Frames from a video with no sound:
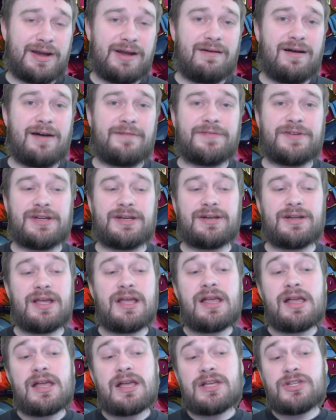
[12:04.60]
often.
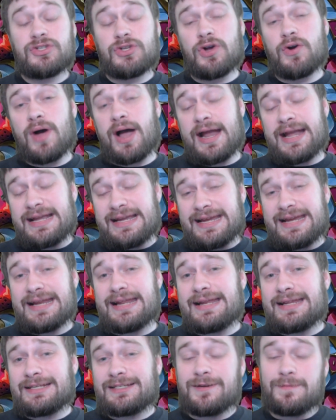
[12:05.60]
So I
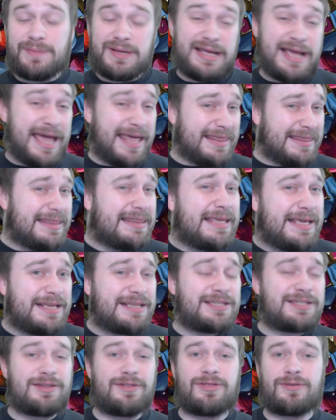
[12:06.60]
needed it to be at
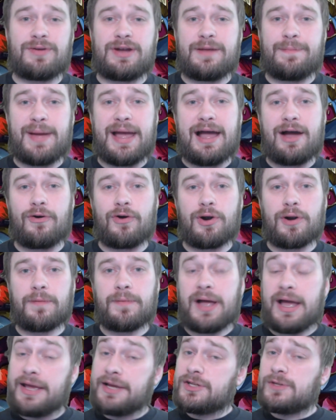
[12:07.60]
least 3 power.
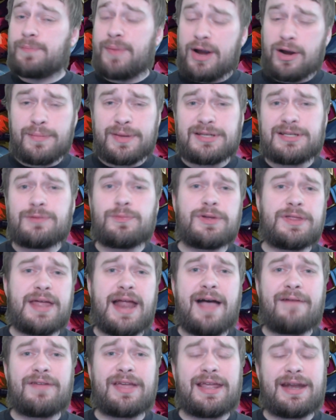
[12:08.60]
I experimented with
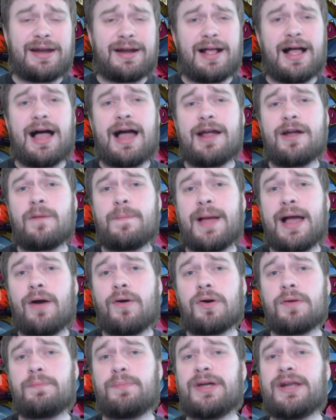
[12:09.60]
having it at a higher
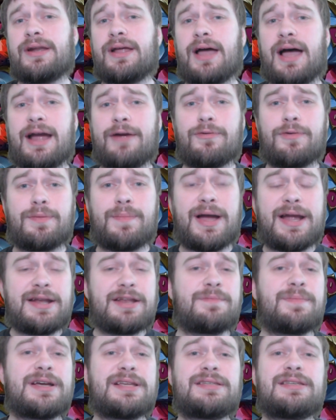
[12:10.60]
power, but I
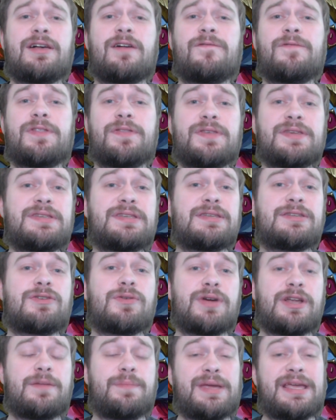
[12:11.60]
reminded myself that this is
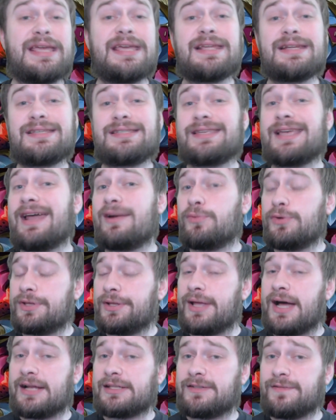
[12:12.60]
going to be in a set with
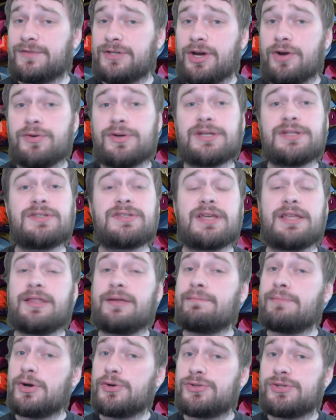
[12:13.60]
lots of tokens, and
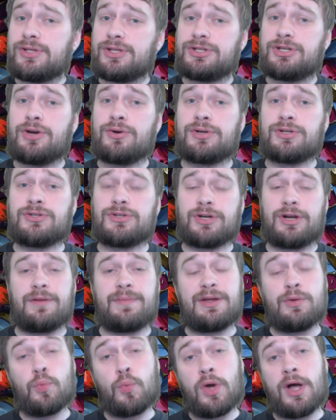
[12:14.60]
that most of the tokens are going to
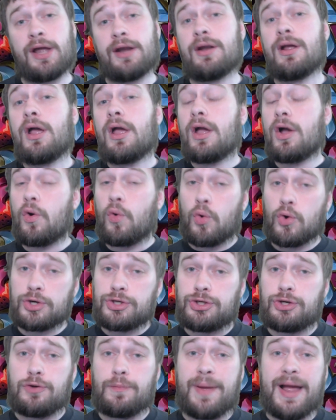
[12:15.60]
be 1 or
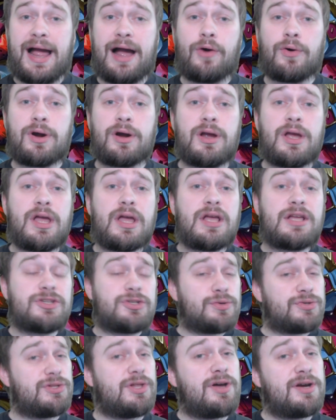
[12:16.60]
2 power,
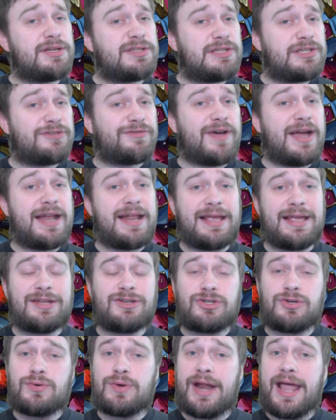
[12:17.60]
so as long as it's fighting
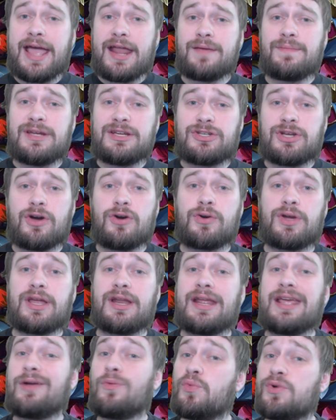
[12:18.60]
into an enemy
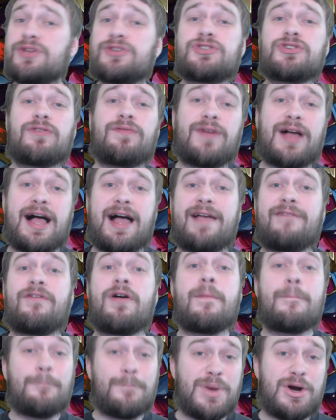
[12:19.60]
token, it will survive
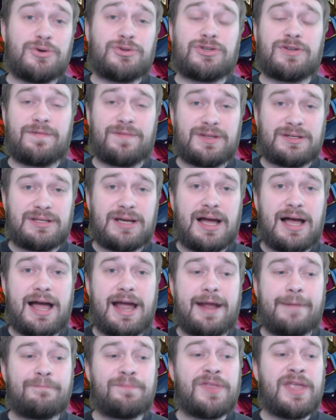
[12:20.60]
most of the
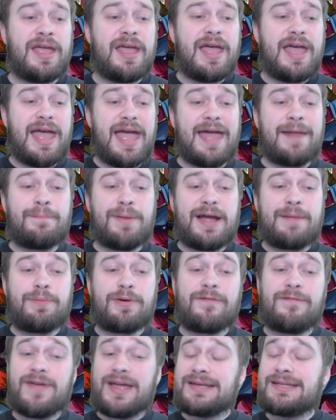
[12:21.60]
time. And by
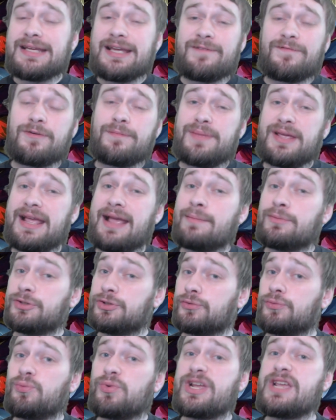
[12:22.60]
preventing it from being able
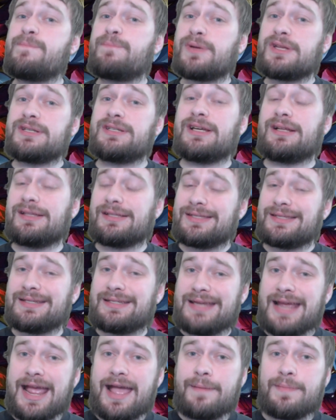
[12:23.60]
to reap until it's
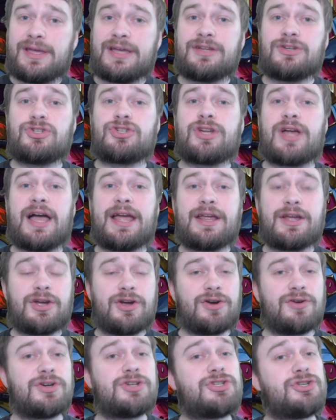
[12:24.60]
damaged, I
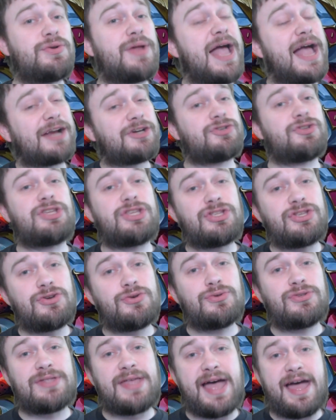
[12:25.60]
encourage you to actually
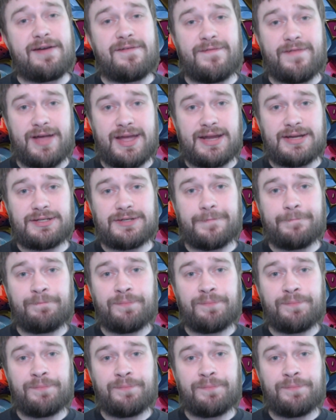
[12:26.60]
use that fight.